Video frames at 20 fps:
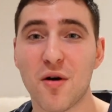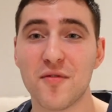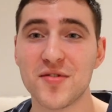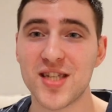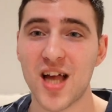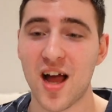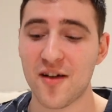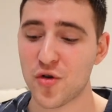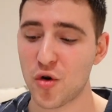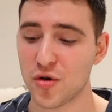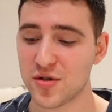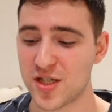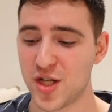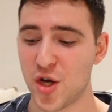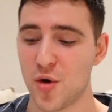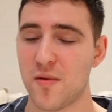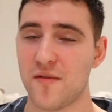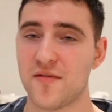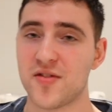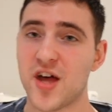So obviously I've got
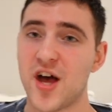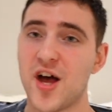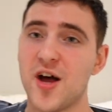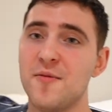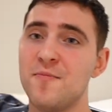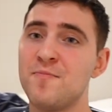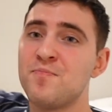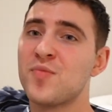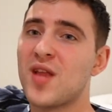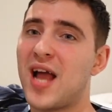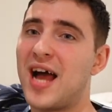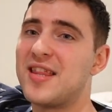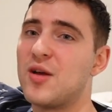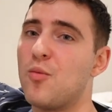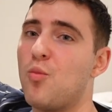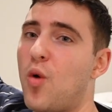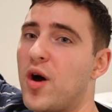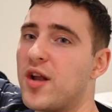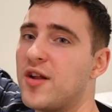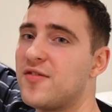two of them. And
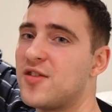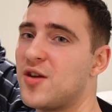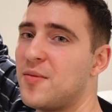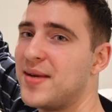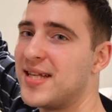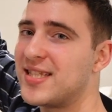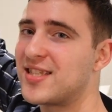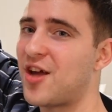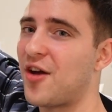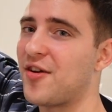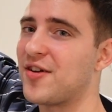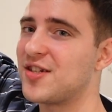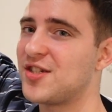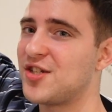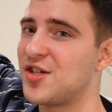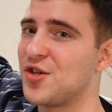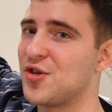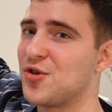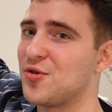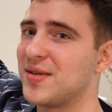then one of them is going
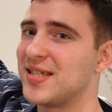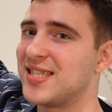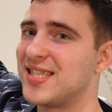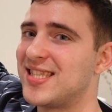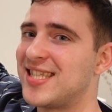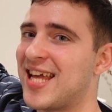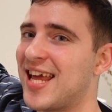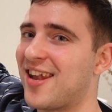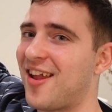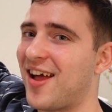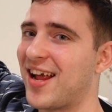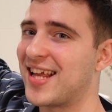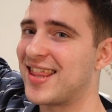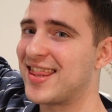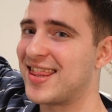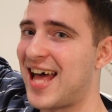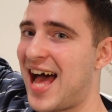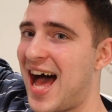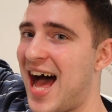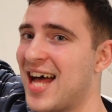to sit
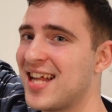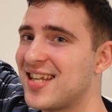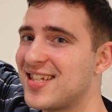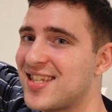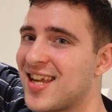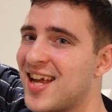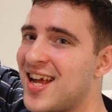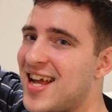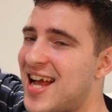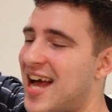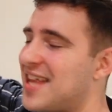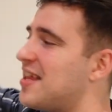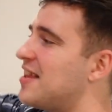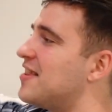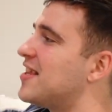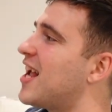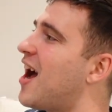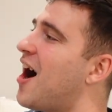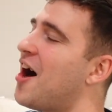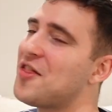like that. And
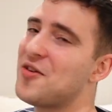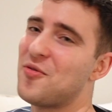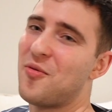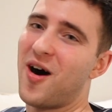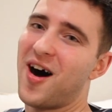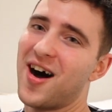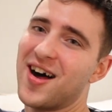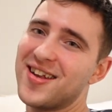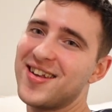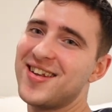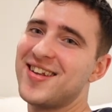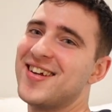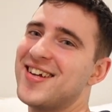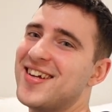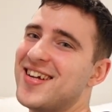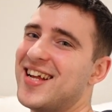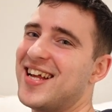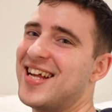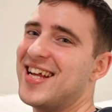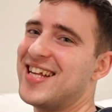then the other one
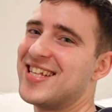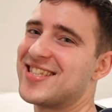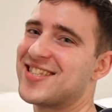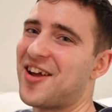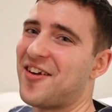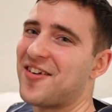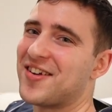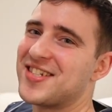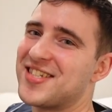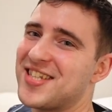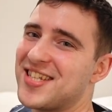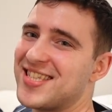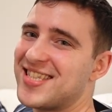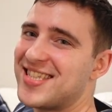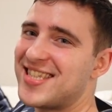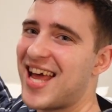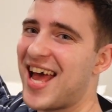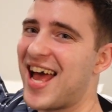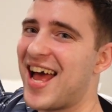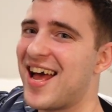is going to
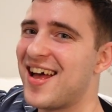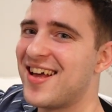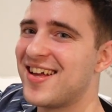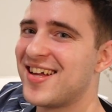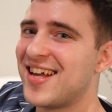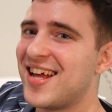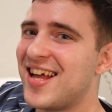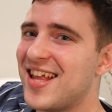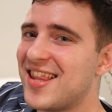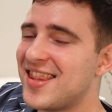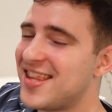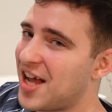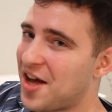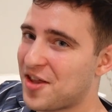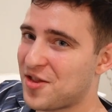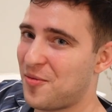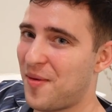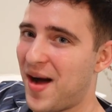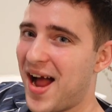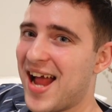sit the
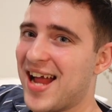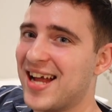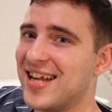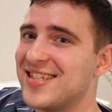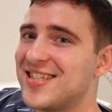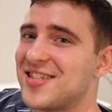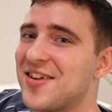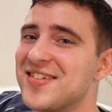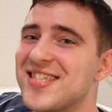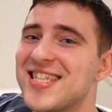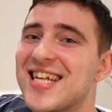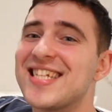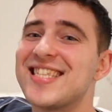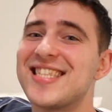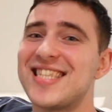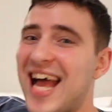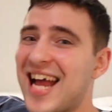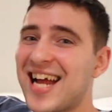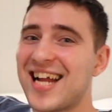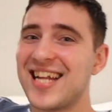other way. So it's
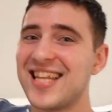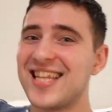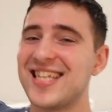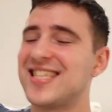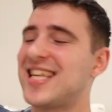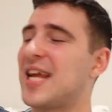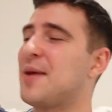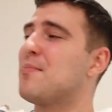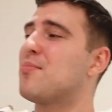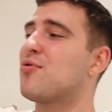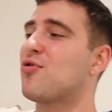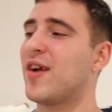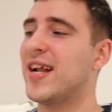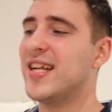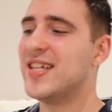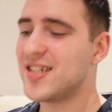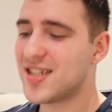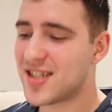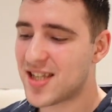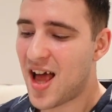exactly the same
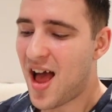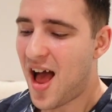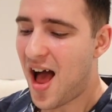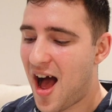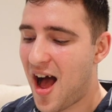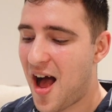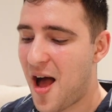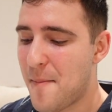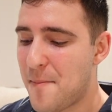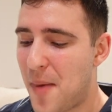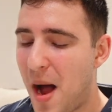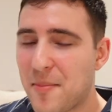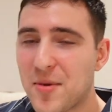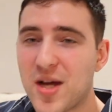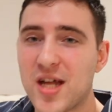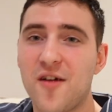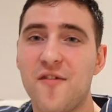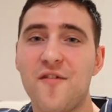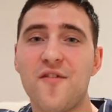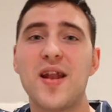print, but I'm
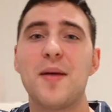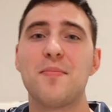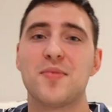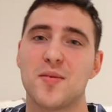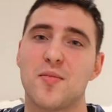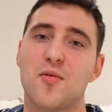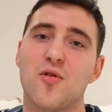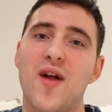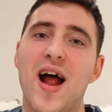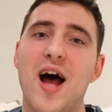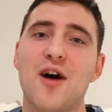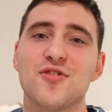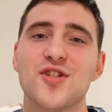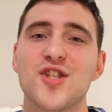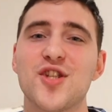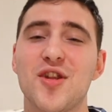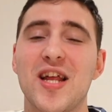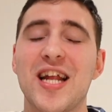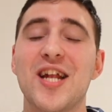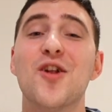gonna flip them around
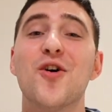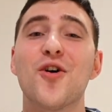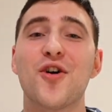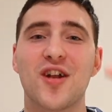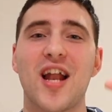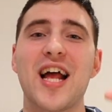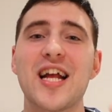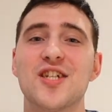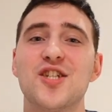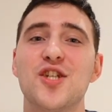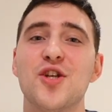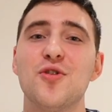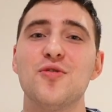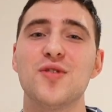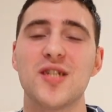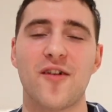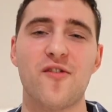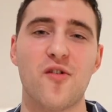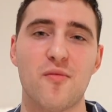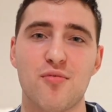so they look like two
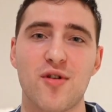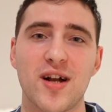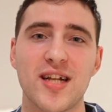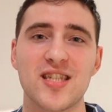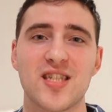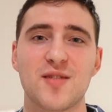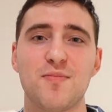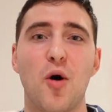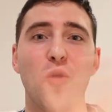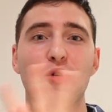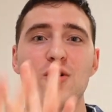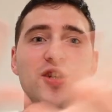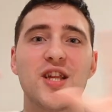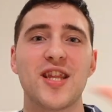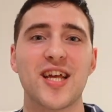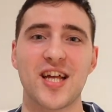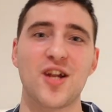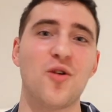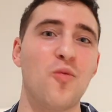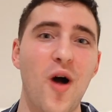different prints, but also
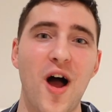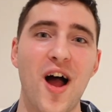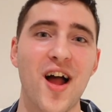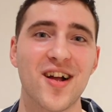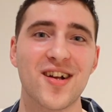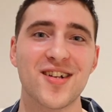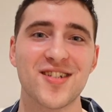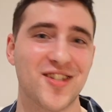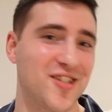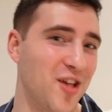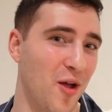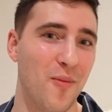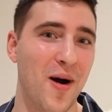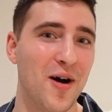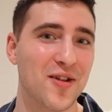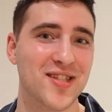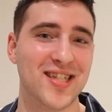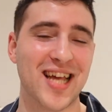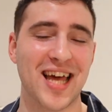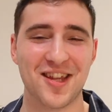they're gonna work so
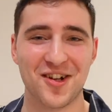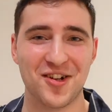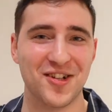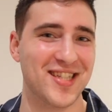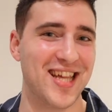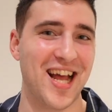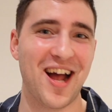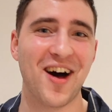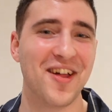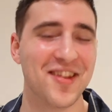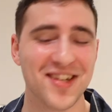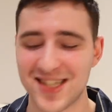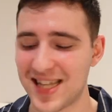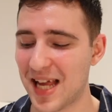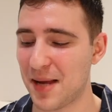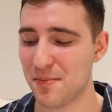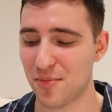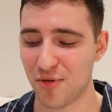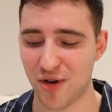well together because they are the same